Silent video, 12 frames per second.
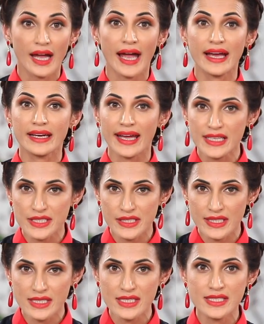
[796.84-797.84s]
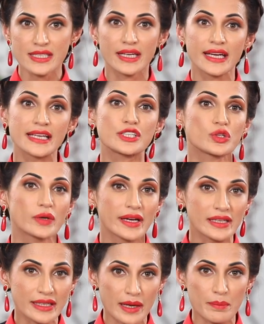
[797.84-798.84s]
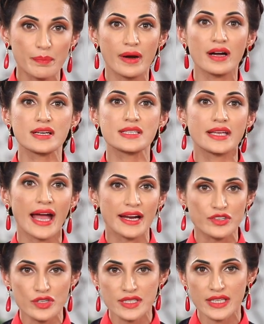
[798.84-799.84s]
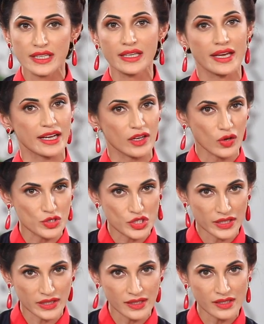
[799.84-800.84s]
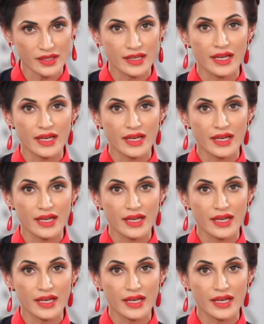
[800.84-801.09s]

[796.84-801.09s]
and extends it to encompass addressing ecological